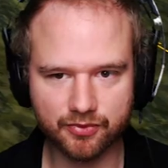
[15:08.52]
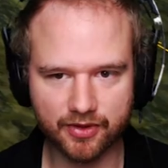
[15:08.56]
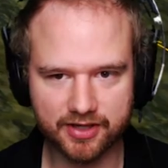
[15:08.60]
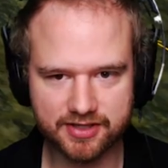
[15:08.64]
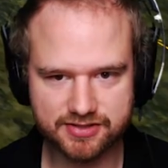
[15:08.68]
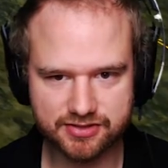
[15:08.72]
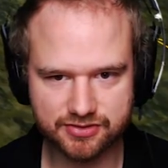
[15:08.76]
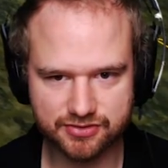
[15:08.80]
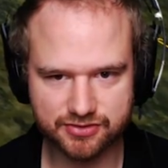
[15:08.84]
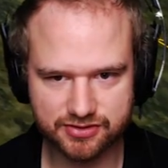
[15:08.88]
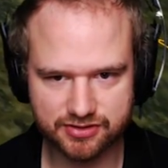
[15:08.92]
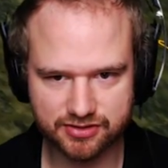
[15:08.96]

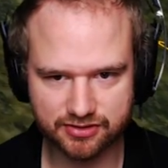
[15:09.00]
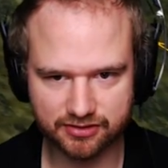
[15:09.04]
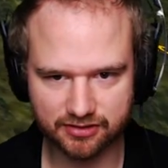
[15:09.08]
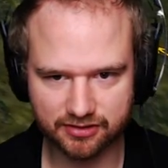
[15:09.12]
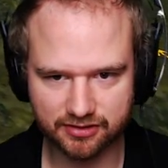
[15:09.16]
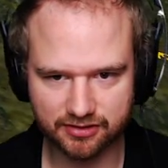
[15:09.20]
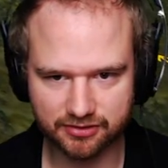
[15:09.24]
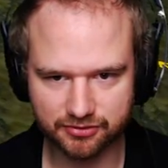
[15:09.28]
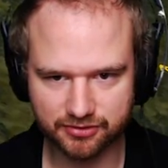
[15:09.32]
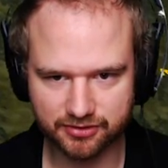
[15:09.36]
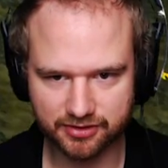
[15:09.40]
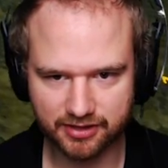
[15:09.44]
waste to
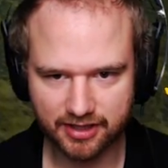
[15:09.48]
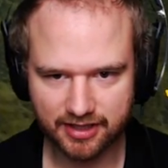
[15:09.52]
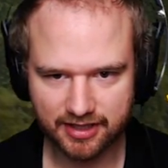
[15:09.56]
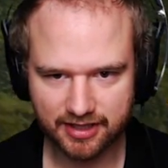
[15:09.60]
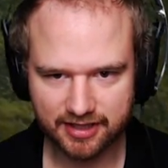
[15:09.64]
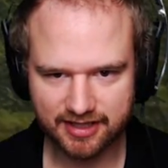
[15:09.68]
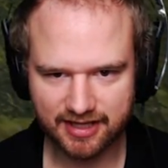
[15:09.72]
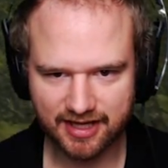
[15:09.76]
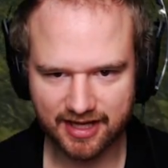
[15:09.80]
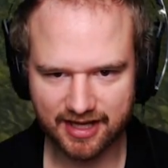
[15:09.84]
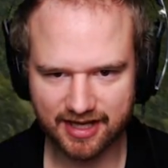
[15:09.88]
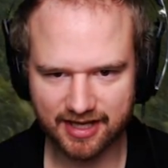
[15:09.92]
Saloon.
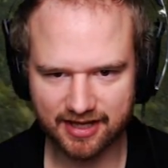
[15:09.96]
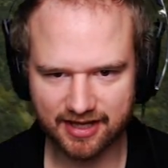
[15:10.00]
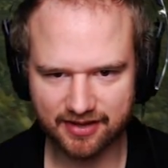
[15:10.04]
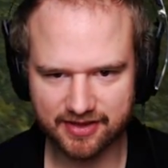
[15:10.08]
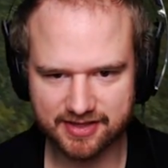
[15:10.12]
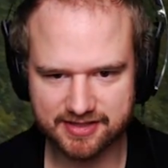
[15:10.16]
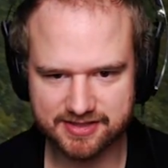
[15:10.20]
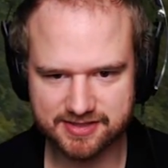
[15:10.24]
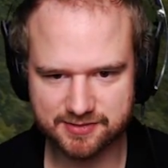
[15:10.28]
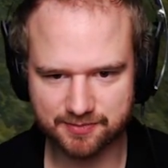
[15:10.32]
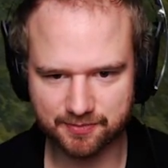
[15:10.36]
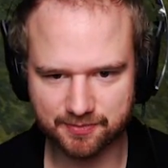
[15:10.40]
Yeah,
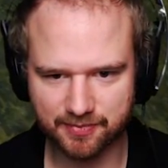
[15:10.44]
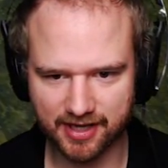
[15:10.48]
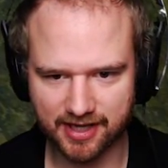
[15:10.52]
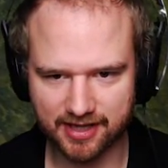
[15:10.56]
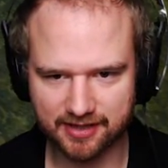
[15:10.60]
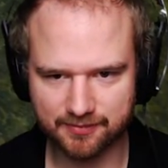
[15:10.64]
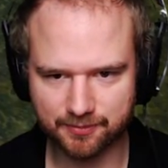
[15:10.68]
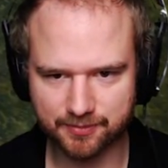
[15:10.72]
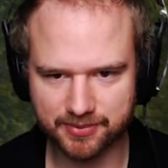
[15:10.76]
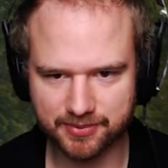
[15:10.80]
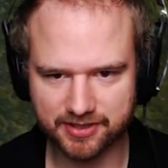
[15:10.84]
that's bad.